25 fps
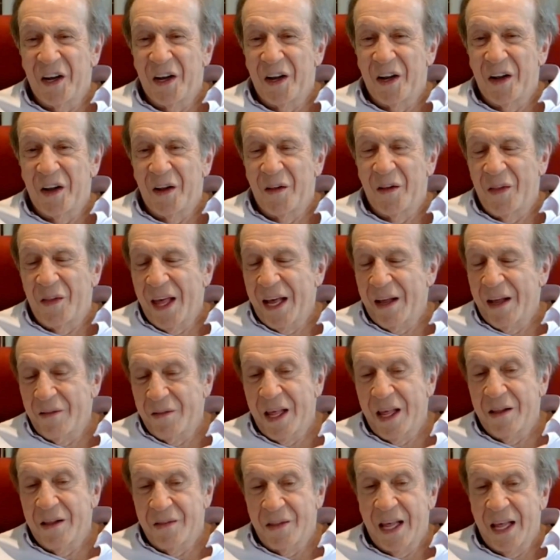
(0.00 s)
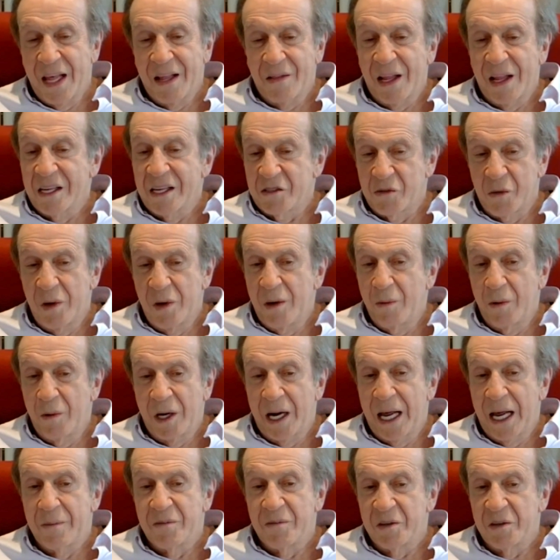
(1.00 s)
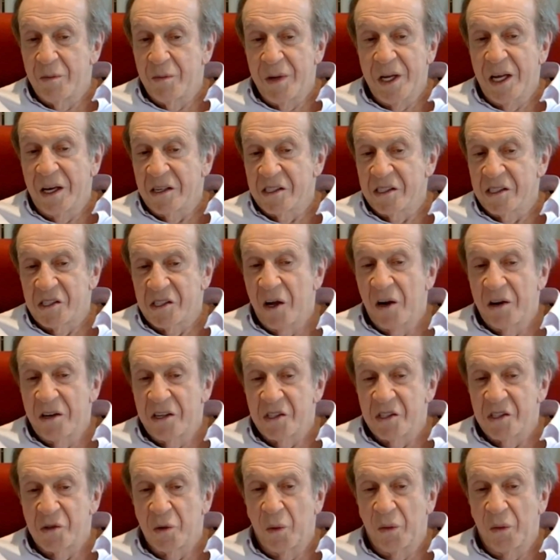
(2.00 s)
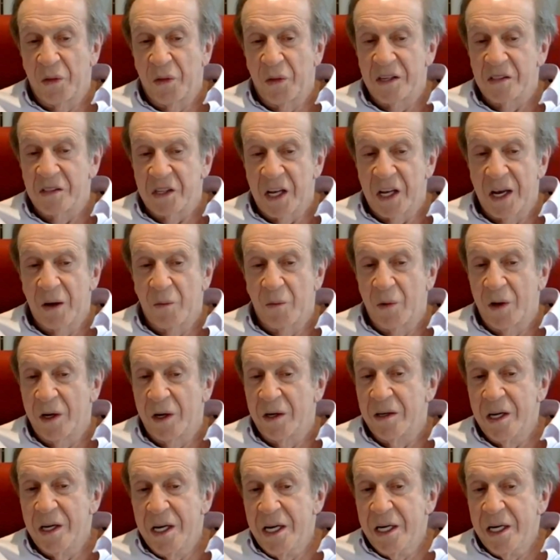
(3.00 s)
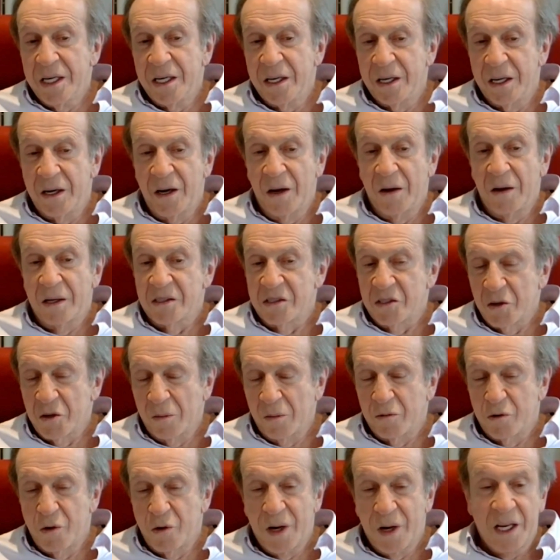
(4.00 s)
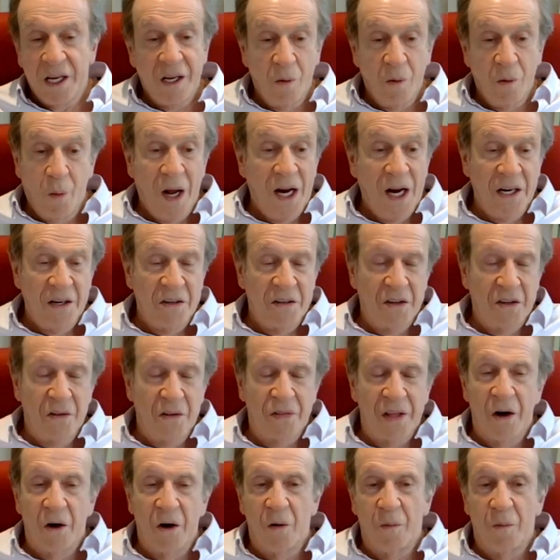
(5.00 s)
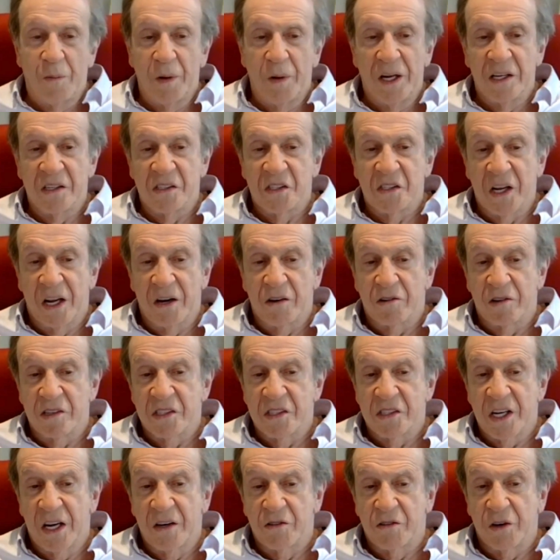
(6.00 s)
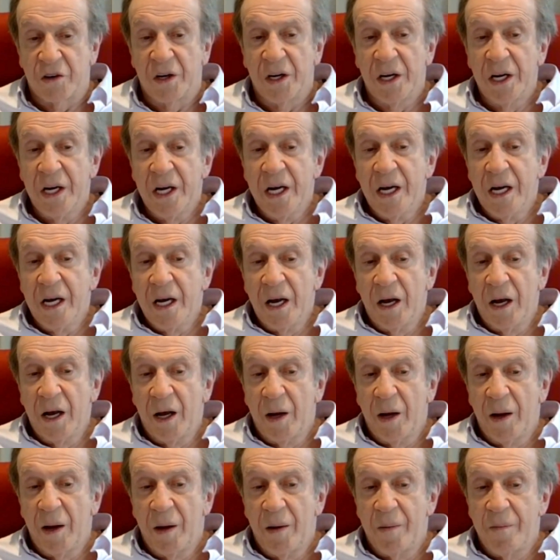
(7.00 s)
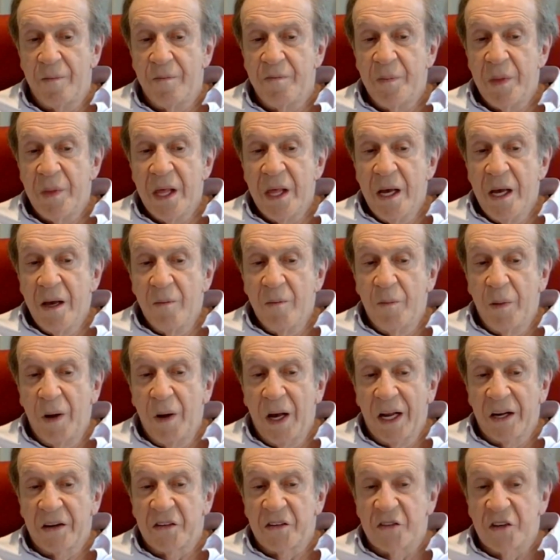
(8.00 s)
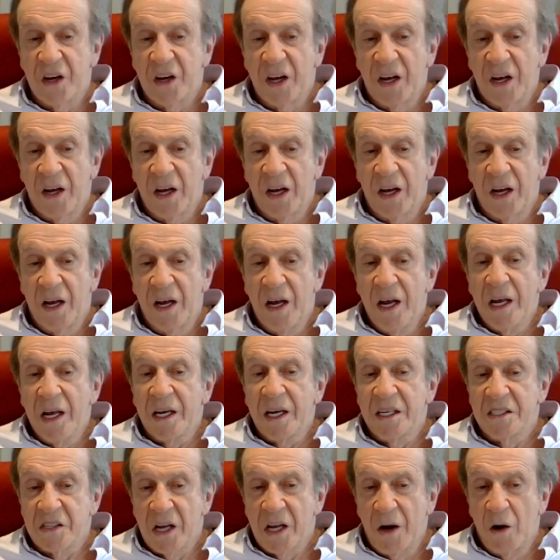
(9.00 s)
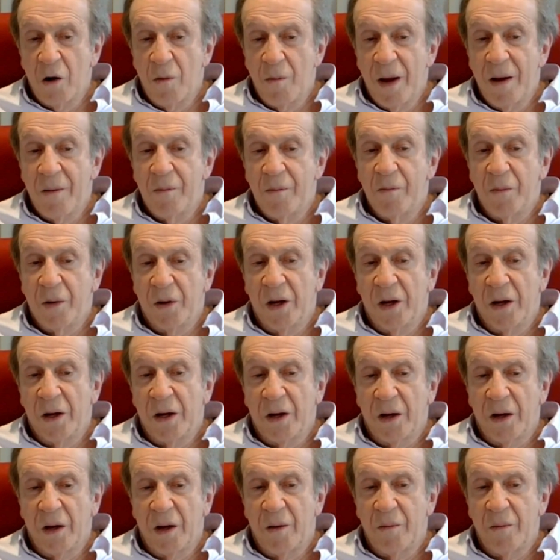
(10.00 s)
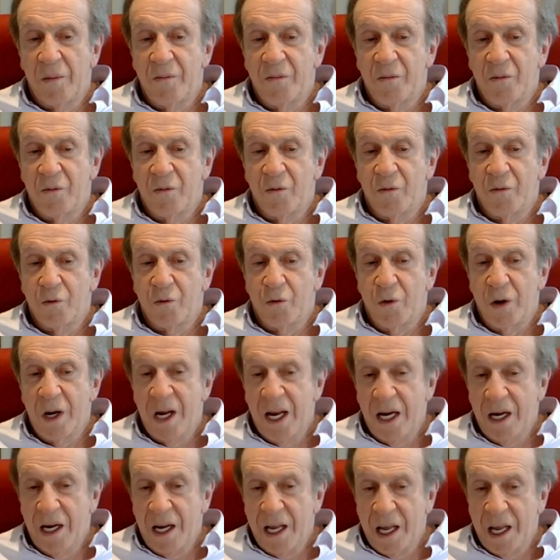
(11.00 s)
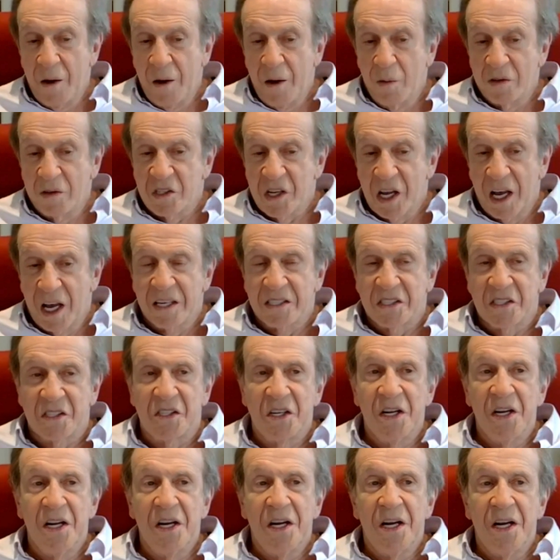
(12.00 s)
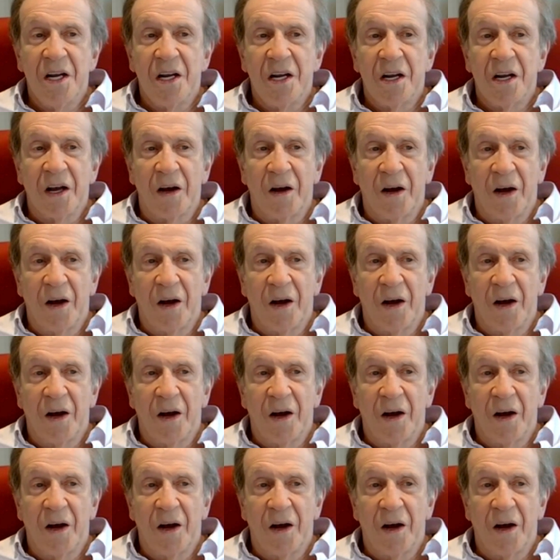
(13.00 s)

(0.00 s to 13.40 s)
that's really what happened to me. I started to sort things out when I stopped drinking, went into therapy, etc., etc. But because I remember, really, it was us